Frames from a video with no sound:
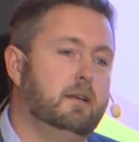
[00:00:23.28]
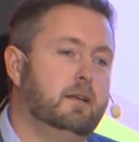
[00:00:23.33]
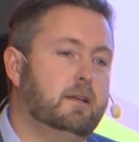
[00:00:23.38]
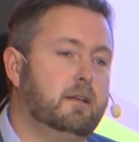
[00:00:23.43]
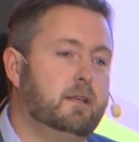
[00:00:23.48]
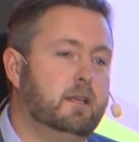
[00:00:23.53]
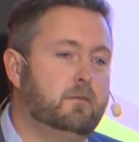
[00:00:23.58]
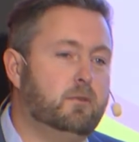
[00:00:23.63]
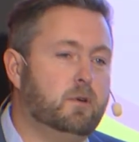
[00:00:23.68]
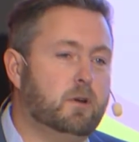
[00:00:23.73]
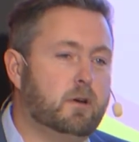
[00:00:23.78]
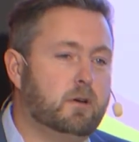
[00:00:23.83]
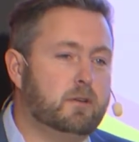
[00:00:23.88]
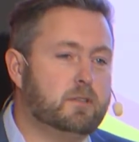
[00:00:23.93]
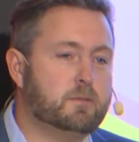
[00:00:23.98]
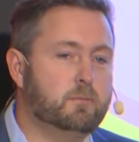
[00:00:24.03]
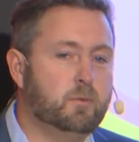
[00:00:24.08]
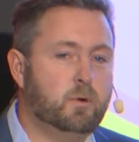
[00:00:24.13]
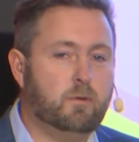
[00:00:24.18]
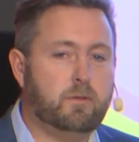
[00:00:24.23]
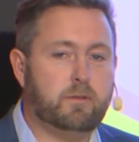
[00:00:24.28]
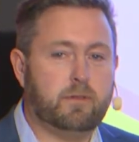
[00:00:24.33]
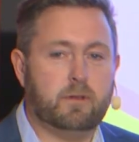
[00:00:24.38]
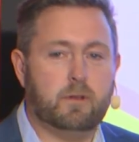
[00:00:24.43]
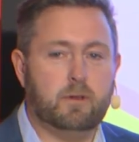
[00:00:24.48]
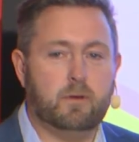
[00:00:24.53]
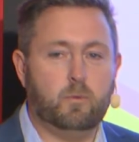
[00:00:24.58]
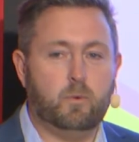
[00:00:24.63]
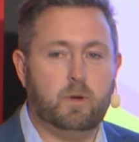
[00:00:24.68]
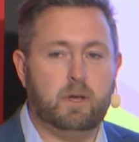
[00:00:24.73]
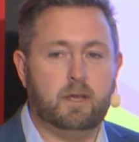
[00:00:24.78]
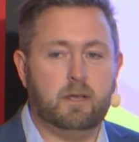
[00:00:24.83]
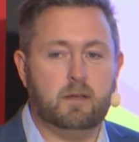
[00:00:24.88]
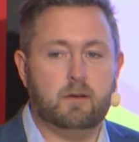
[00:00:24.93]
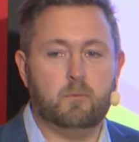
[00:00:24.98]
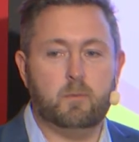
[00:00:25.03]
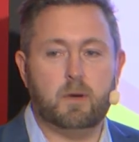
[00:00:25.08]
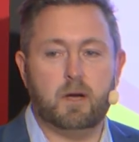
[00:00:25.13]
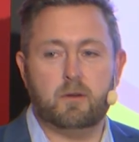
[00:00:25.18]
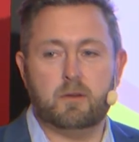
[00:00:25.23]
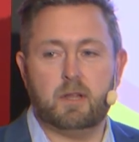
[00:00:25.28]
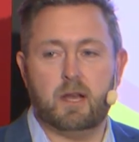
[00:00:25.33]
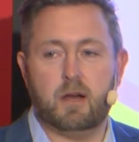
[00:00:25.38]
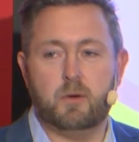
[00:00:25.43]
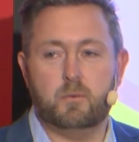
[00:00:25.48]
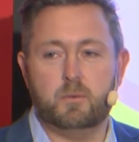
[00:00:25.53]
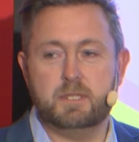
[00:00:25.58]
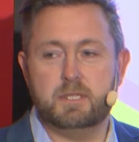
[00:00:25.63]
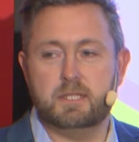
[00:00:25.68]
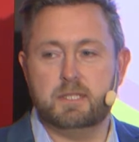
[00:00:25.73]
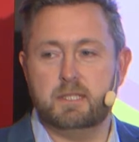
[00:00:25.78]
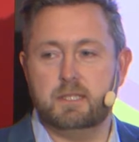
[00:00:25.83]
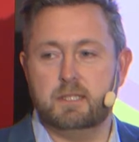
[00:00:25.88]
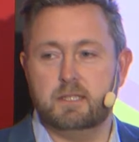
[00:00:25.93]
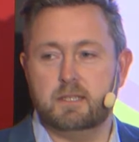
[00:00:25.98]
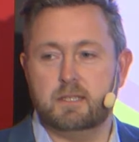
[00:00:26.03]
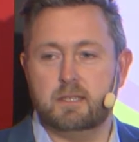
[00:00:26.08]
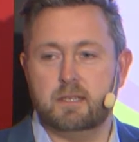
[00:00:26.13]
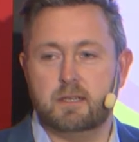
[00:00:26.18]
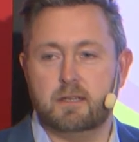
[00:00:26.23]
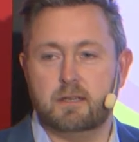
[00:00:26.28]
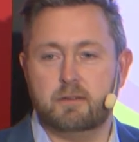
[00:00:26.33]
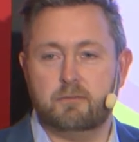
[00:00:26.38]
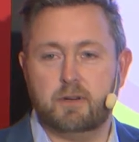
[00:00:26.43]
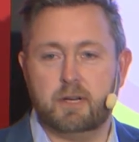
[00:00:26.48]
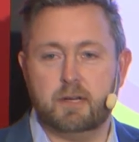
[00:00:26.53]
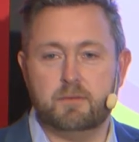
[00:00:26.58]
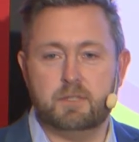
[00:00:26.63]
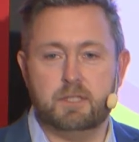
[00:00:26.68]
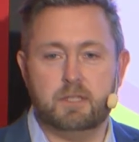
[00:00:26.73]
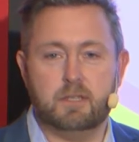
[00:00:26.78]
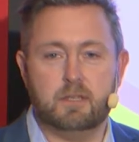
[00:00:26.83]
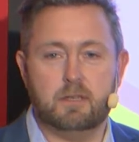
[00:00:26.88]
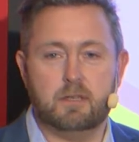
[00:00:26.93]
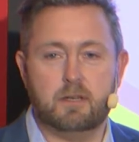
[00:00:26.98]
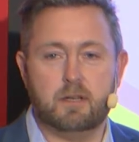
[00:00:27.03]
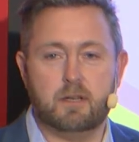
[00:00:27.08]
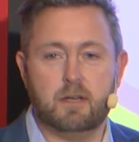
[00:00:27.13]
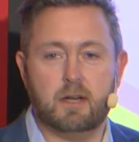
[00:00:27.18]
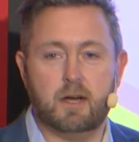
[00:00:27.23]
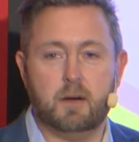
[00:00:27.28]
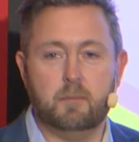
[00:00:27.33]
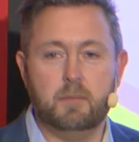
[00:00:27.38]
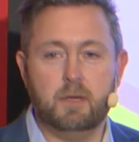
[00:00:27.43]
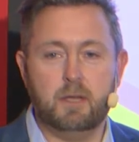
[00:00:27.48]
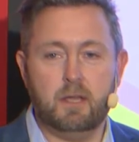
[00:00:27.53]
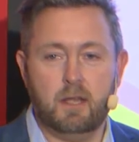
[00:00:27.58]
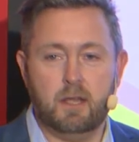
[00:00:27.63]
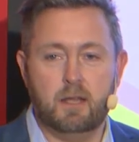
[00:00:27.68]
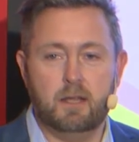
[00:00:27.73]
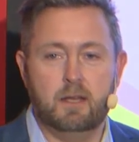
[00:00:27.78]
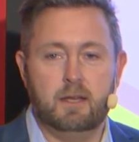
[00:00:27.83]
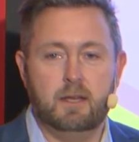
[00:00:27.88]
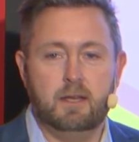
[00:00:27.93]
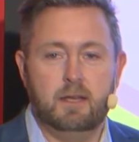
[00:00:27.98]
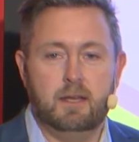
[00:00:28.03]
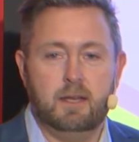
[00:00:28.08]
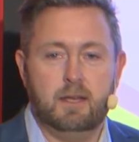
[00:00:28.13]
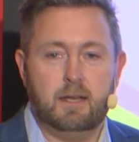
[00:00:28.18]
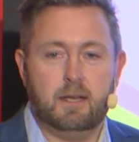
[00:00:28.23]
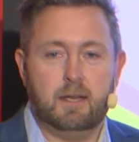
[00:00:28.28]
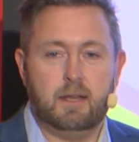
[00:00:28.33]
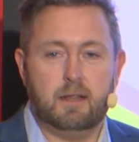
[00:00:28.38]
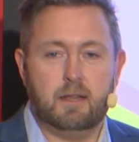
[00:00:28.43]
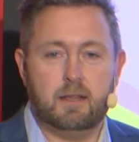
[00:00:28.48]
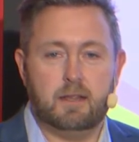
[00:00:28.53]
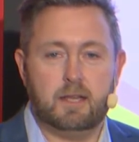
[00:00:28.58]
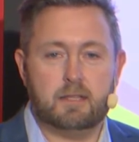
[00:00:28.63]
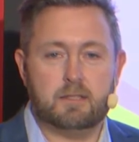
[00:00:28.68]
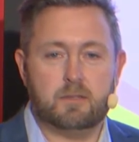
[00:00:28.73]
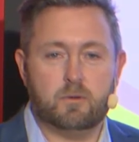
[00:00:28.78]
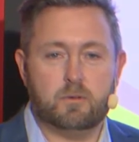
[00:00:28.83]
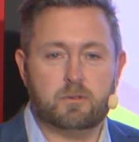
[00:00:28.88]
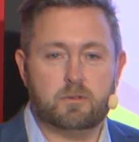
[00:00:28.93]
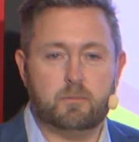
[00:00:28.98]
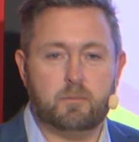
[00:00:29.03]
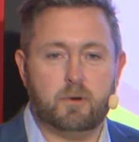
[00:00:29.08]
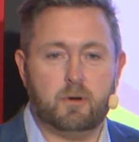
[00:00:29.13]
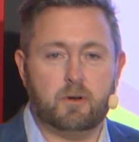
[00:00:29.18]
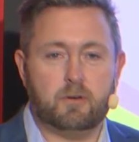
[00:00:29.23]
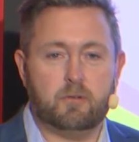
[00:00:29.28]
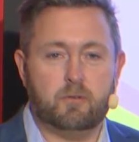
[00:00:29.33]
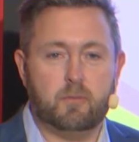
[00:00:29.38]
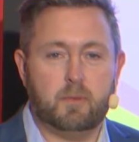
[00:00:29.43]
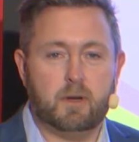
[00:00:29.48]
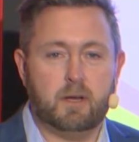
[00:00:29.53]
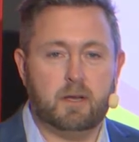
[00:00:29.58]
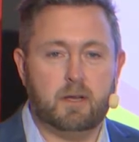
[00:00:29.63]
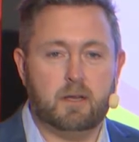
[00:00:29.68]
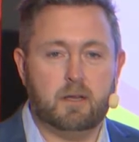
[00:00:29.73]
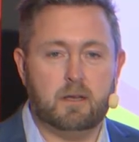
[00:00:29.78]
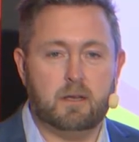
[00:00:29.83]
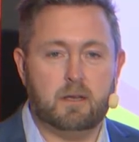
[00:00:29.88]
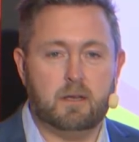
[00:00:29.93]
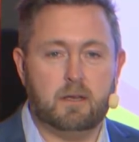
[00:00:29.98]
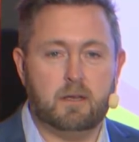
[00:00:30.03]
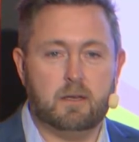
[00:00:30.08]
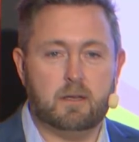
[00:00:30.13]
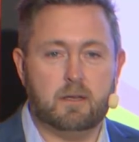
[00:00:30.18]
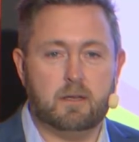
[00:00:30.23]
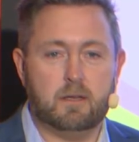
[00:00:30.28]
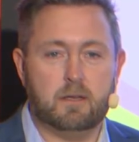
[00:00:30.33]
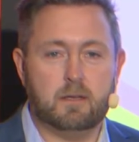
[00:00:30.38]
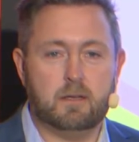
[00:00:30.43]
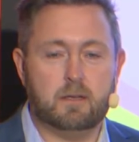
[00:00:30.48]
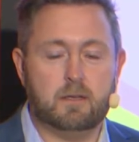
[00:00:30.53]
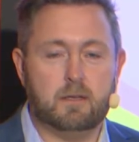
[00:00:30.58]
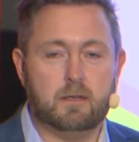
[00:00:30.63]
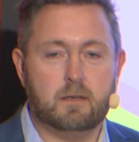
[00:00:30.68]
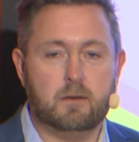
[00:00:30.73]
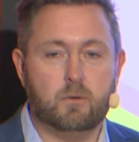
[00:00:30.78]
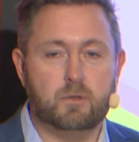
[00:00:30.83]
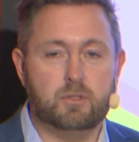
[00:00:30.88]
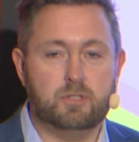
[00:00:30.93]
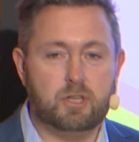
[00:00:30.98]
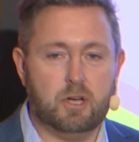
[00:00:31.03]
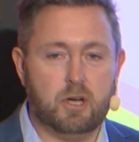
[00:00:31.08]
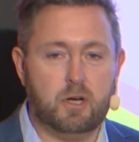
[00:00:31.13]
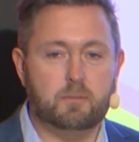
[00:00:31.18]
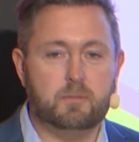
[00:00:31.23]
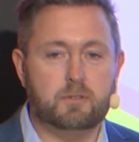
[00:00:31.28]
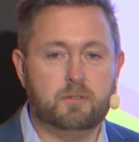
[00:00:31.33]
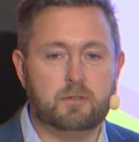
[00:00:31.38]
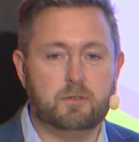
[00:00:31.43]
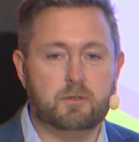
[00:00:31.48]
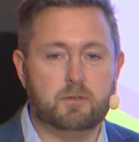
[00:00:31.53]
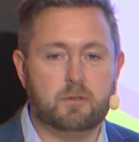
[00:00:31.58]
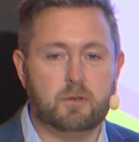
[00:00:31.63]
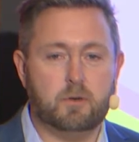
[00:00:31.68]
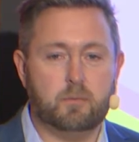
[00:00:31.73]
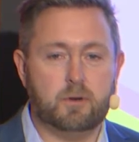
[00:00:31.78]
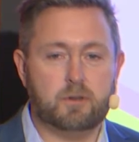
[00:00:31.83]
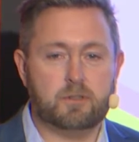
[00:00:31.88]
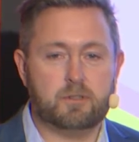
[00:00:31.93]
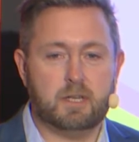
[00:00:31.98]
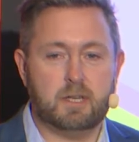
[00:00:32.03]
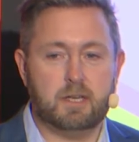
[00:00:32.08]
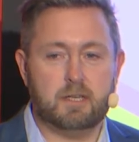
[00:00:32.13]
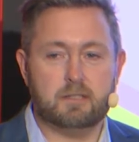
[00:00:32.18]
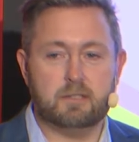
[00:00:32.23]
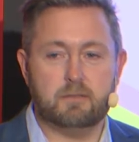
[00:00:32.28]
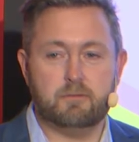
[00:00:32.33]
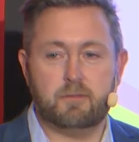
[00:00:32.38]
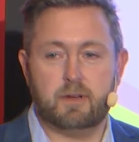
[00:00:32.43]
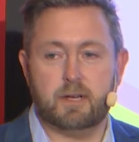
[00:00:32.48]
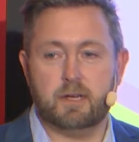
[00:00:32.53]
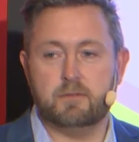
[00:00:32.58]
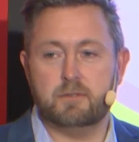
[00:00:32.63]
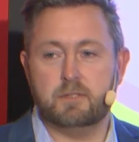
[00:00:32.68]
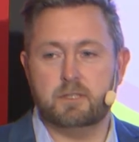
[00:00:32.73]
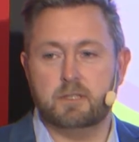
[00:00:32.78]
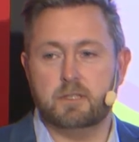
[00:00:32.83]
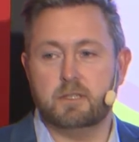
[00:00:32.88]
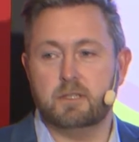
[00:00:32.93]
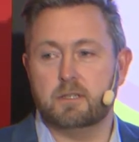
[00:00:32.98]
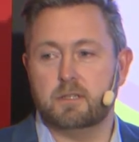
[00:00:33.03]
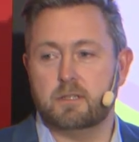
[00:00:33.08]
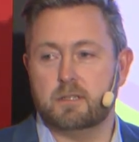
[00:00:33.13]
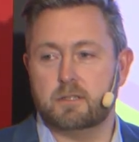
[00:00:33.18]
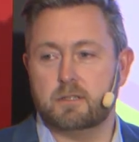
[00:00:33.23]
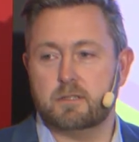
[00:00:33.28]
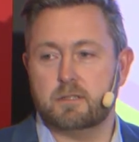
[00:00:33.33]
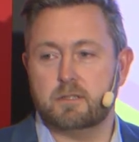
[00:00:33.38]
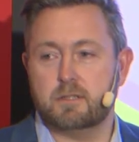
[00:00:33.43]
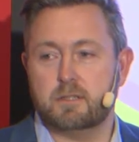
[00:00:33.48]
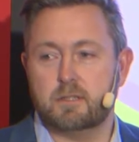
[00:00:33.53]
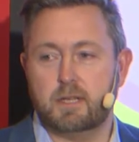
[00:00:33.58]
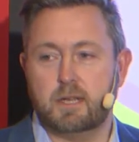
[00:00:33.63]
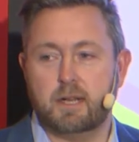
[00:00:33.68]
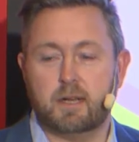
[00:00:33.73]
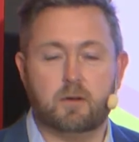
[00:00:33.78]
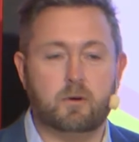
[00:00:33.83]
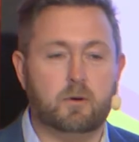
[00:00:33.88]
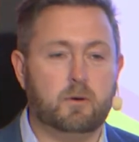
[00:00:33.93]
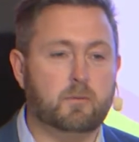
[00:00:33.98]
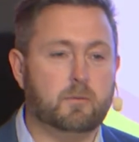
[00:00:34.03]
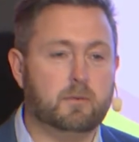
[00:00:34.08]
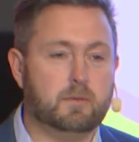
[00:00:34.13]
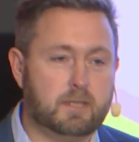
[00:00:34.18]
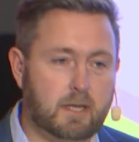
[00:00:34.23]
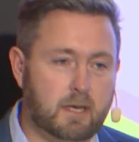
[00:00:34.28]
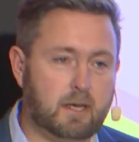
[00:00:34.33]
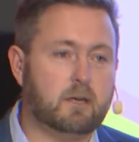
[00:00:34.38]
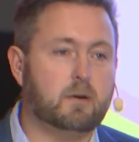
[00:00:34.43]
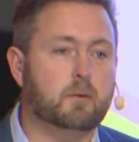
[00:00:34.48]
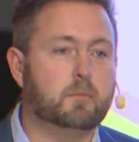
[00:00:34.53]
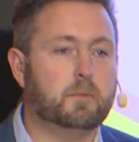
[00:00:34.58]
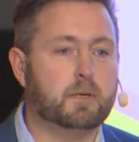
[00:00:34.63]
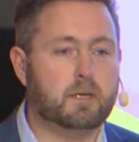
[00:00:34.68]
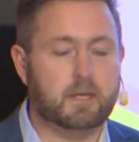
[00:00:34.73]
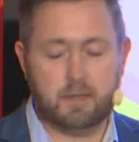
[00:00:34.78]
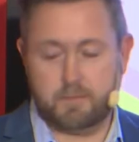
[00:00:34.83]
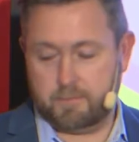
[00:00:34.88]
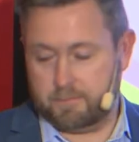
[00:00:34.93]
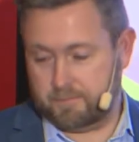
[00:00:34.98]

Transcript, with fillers: give you a smooth way about how we see 5G uh, coming and that's also part of my uh, uh, job to commercialize the 5G in the telecom Telia company.